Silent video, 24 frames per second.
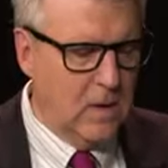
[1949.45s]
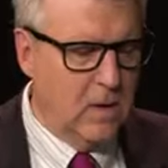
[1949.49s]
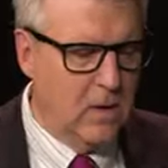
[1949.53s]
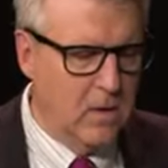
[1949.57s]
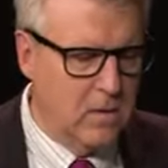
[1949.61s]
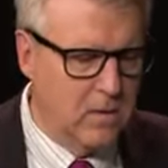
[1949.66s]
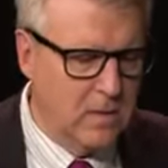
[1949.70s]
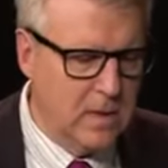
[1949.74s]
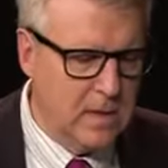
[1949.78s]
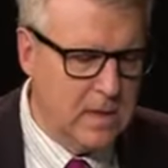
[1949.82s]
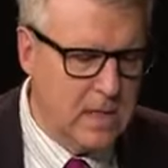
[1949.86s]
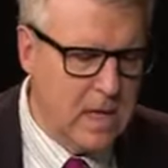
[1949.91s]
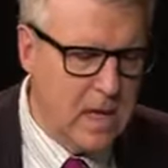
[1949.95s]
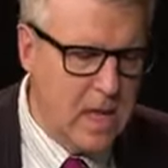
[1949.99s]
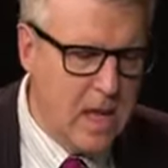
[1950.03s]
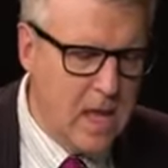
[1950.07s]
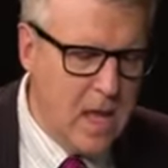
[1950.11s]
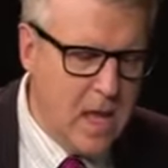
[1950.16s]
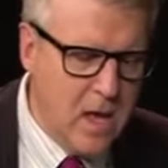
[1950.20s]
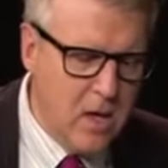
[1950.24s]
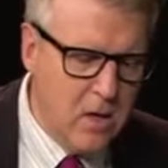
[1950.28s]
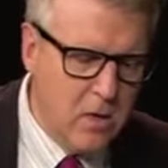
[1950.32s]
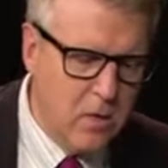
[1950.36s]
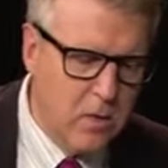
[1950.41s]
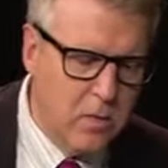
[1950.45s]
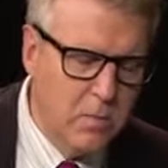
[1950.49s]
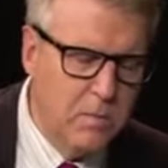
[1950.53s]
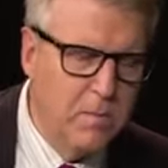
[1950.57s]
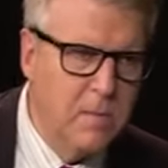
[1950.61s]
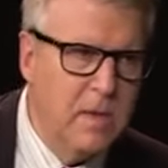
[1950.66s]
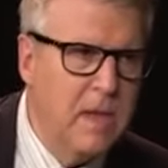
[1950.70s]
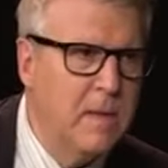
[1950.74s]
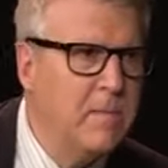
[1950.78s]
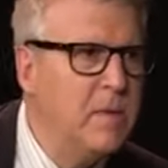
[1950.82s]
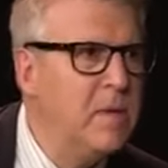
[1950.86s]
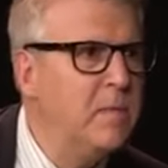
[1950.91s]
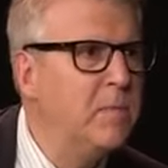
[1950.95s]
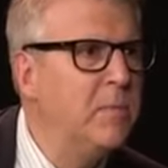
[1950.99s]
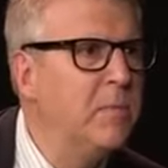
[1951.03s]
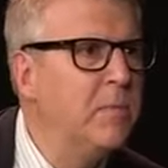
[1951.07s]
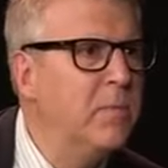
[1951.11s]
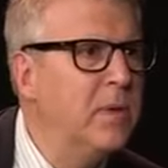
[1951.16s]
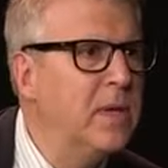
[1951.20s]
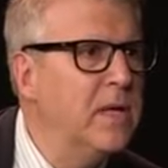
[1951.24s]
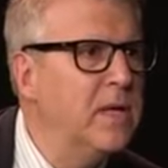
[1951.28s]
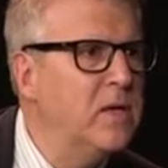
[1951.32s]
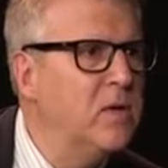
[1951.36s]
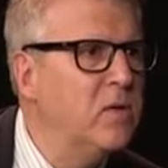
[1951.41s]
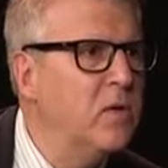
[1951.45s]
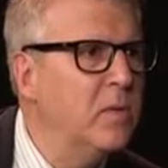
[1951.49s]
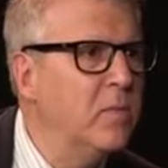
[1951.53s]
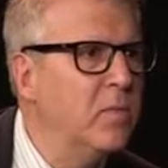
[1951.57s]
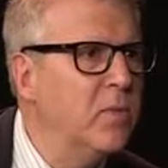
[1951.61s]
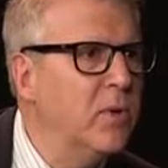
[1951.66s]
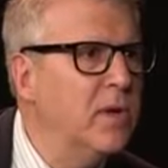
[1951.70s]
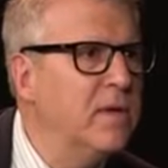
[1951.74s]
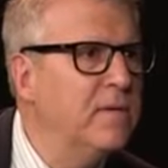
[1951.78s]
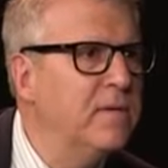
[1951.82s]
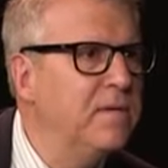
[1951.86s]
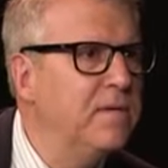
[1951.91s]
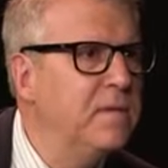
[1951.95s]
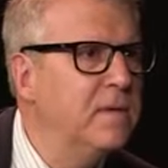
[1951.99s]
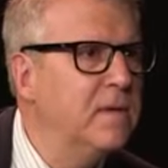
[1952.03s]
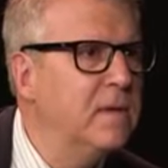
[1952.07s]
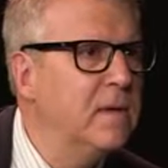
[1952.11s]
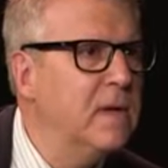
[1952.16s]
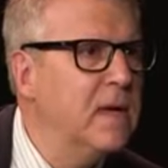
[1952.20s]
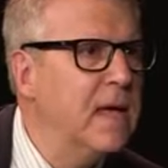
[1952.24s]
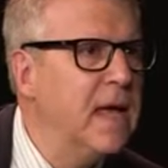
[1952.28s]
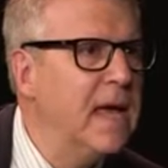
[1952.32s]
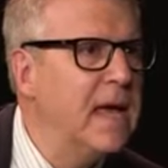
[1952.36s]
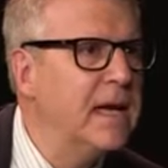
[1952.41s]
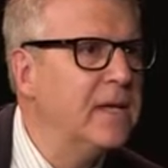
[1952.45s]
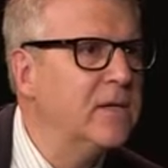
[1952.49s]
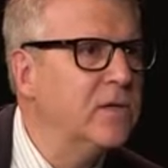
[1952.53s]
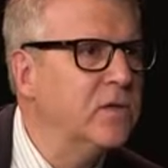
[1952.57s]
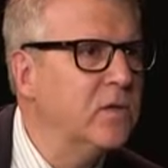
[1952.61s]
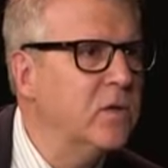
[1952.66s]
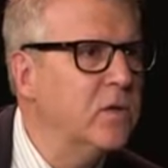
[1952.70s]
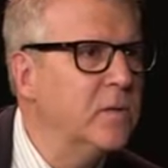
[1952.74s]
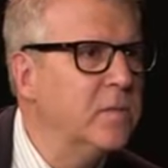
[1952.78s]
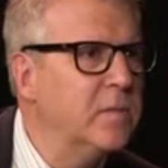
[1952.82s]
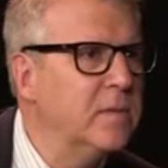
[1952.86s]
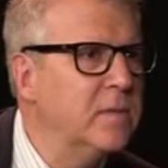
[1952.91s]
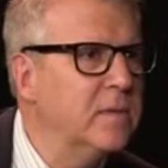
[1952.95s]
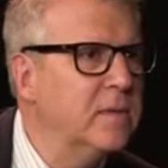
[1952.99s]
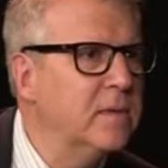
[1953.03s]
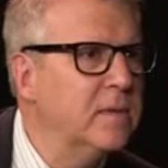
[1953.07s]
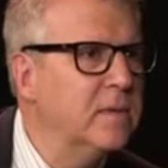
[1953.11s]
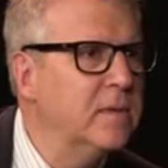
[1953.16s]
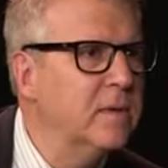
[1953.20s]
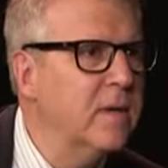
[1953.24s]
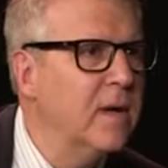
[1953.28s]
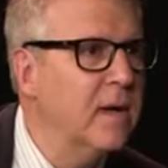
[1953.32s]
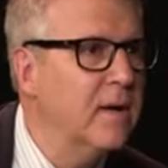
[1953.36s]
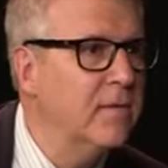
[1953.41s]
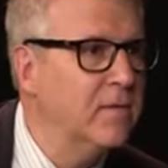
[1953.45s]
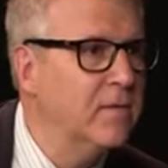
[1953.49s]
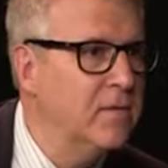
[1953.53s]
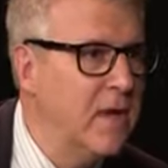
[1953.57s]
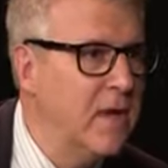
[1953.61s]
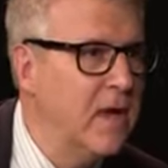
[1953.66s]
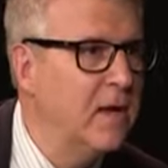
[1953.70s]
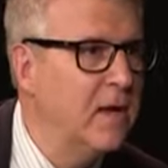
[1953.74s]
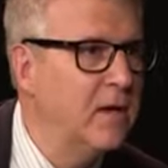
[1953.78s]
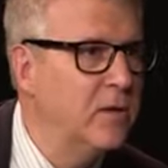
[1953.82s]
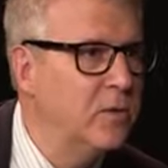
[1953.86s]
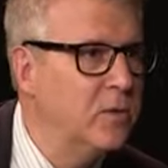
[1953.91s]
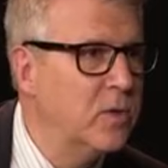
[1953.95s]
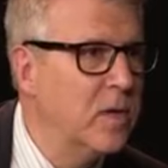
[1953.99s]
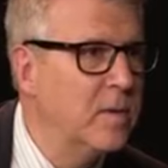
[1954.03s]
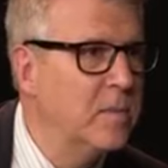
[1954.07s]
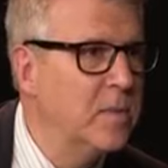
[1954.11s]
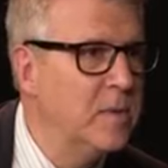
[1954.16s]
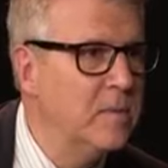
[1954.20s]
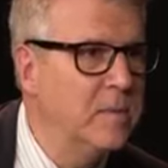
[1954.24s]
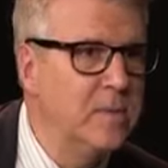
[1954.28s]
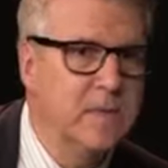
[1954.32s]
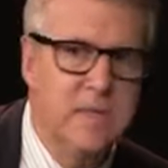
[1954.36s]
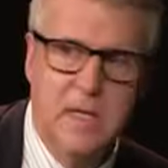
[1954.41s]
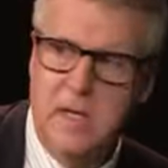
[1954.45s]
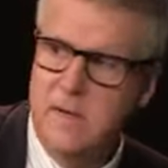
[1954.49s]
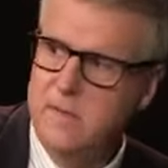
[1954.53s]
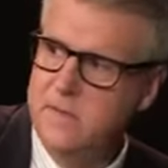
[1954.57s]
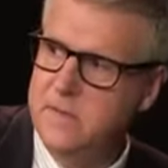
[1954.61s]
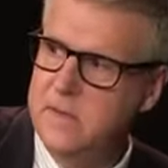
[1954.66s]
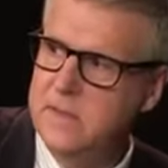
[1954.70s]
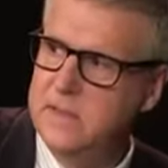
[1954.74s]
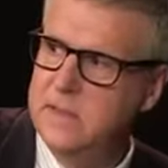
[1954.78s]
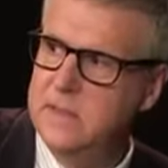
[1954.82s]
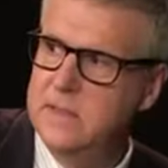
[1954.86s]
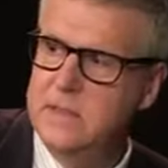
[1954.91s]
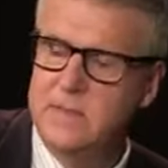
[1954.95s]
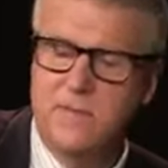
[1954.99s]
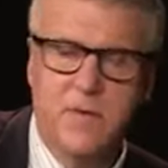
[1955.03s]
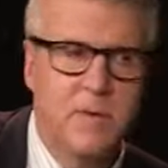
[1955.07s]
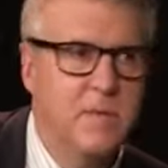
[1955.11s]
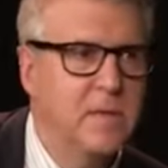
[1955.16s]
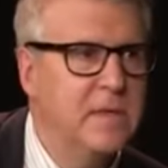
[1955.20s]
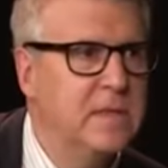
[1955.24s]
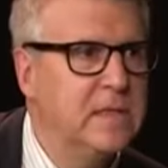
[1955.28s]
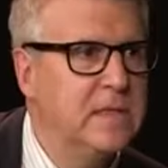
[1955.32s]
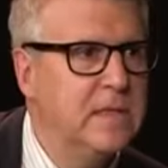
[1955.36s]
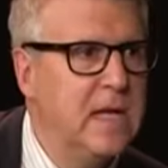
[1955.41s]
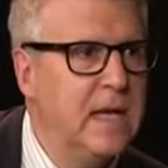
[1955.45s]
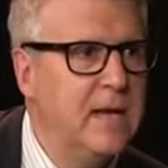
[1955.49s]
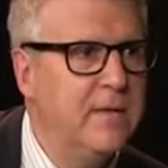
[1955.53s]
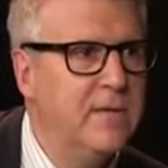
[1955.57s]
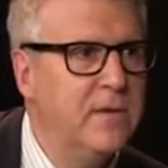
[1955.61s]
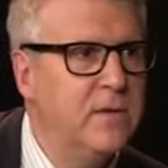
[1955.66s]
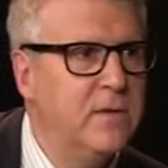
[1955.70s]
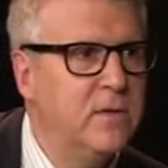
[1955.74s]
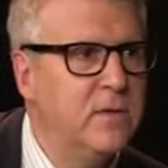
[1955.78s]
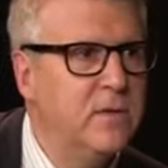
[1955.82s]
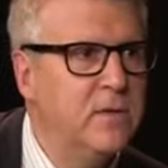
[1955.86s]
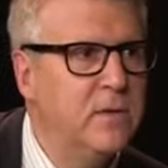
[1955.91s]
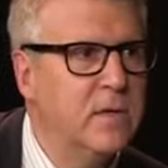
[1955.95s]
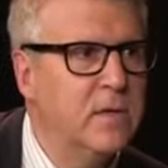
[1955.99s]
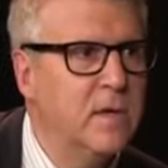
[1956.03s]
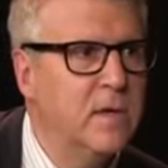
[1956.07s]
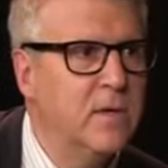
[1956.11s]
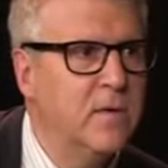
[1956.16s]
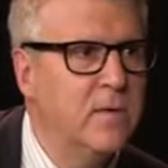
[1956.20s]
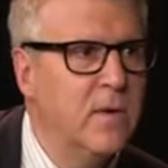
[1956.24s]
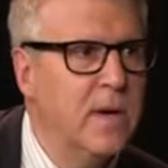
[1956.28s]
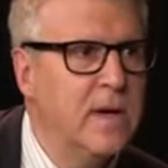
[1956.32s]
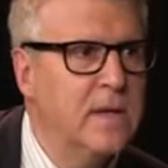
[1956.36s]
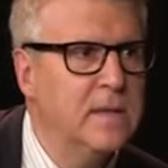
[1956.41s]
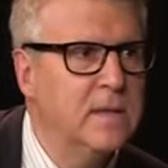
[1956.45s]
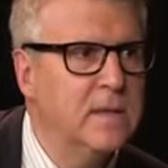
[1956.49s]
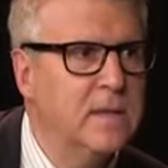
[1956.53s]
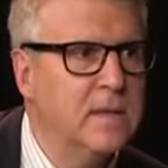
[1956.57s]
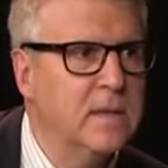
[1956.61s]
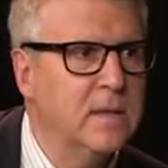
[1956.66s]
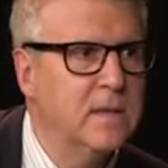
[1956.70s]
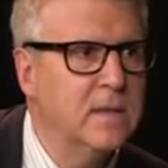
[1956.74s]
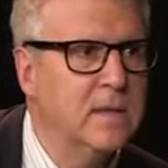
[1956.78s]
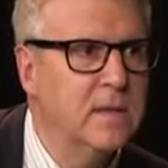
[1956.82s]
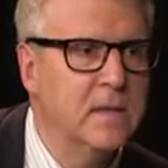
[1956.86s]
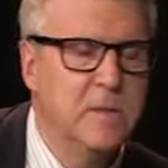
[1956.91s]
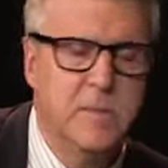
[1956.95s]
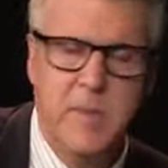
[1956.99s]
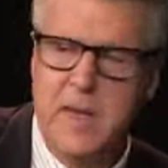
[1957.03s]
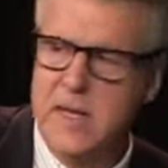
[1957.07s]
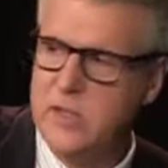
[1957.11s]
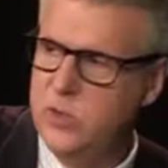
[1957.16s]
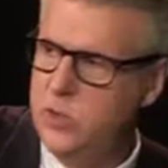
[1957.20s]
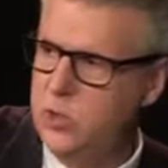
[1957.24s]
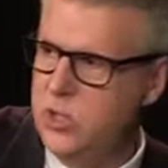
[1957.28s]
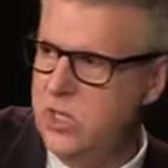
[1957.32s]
All right. Let me play you a brief excerpt of Donald Trump himself. This is from the State of the Union address this past